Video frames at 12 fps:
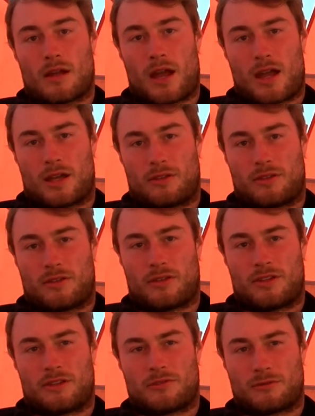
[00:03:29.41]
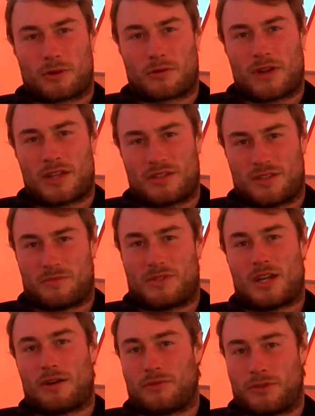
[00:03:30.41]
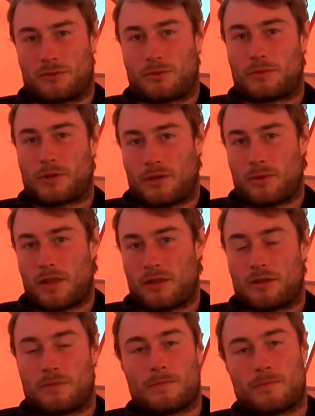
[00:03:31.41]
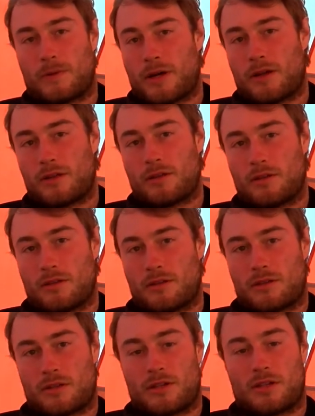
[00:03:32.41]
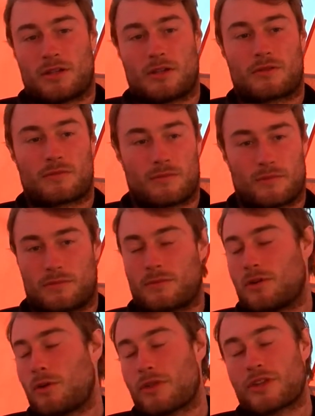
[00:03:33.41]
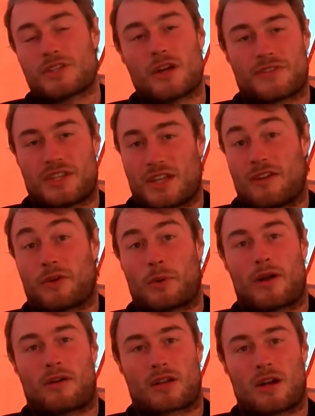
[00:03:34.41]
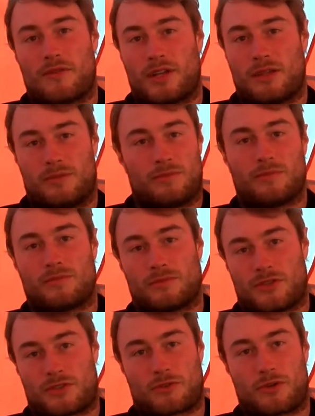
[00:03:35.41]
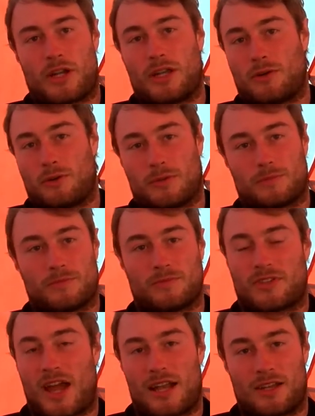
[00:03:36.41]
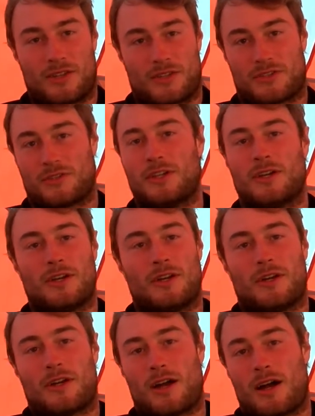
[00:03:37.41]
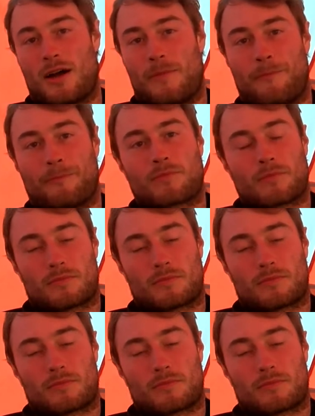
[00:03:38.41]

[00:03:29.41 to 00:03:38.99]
the rock faces themselves are all pretty weathered. But the surfaces everywhere are covered in scree or talus. So